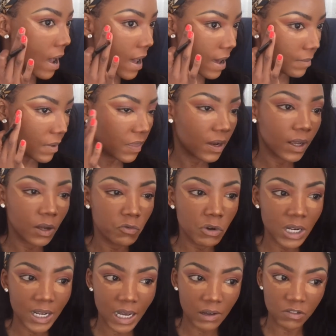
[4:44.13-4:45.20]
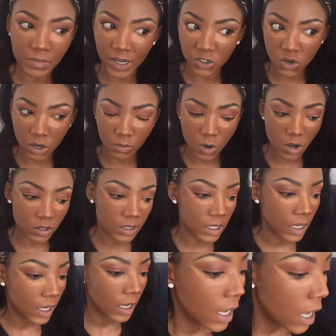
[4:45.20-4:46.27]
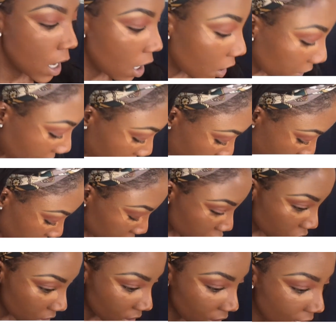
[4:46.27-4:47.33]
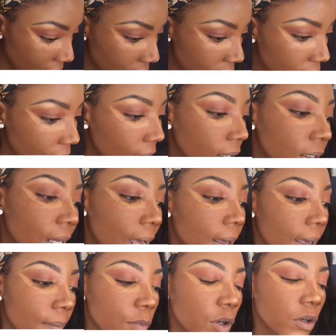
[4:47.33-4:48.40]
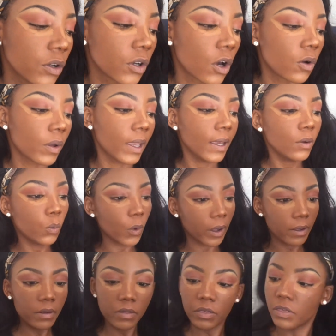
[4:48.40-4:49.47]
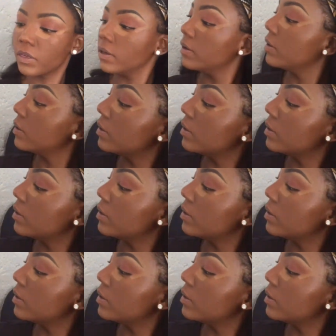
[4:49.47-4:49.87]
And then it can really cover my dark marks. Okay, great. So the next color I am gonna go in with,